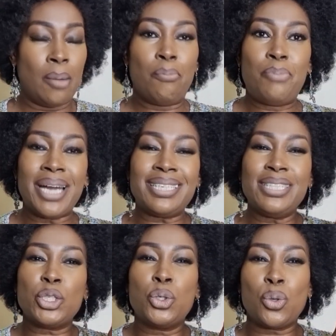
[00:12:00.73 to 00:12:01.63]
but
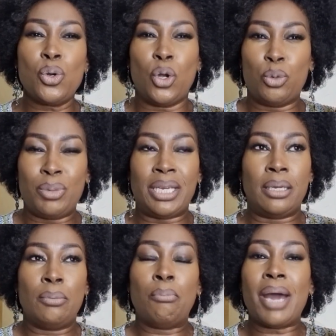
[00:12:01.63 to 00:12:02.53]
it's grown on me.
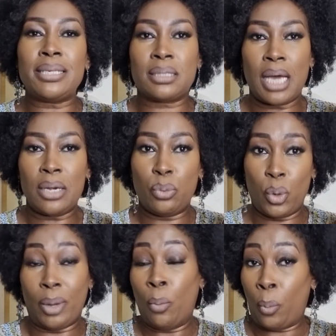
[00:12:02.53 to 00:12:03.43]
My son,
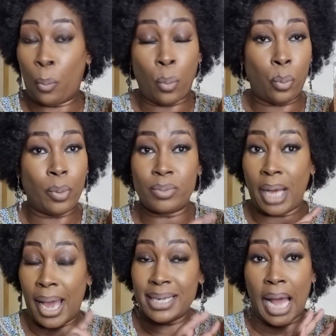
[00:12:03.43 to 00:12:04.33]

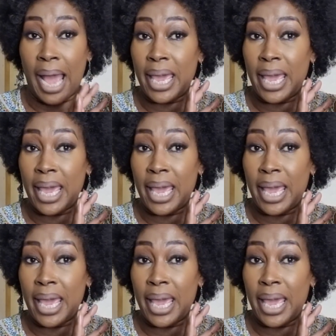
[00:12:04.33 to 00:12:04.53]
I